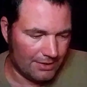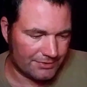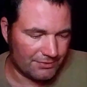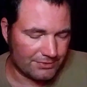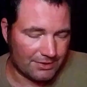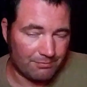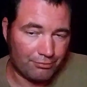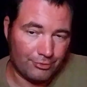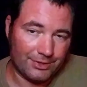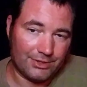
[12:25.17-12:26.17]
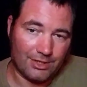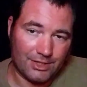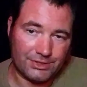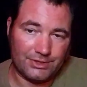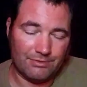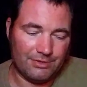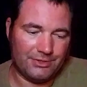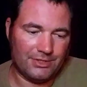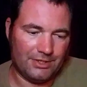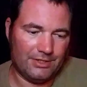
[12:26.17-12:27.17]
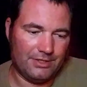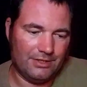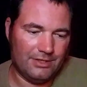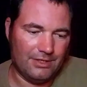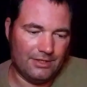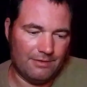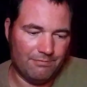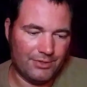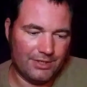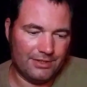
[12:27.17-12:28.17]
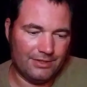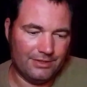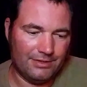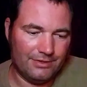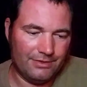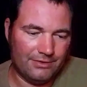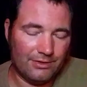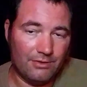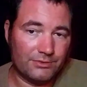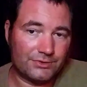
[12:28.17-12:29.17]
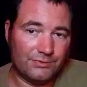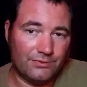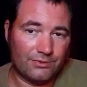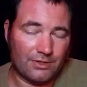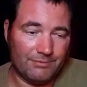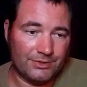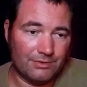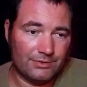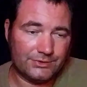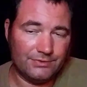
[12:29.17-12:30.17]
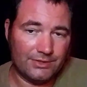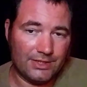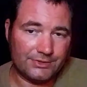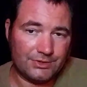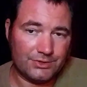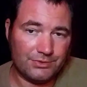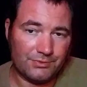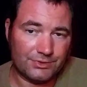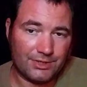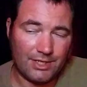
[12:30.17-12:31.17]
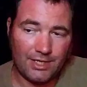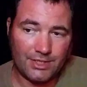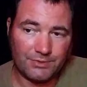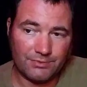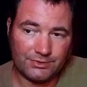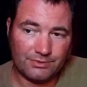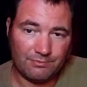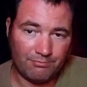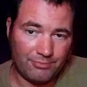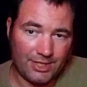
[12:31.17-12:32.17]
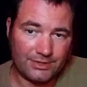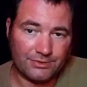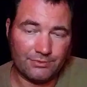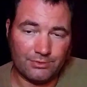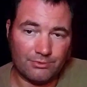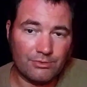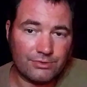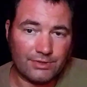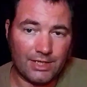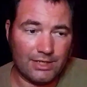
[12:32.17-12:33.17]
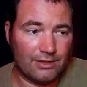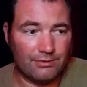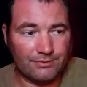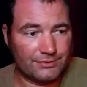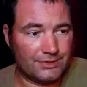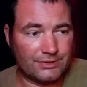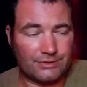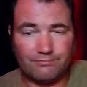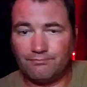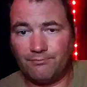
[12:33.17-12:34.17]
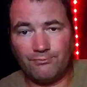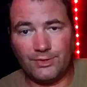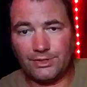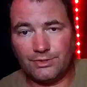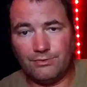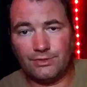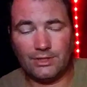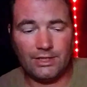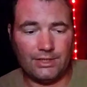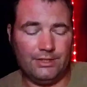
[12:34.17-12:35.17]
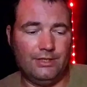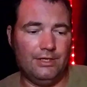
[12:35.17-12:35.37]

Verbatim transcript: So it's a precautionary thing. But the whole store, I mean, the only two lines to use cash was back into the grocery aisle. It was just this freaking huge line.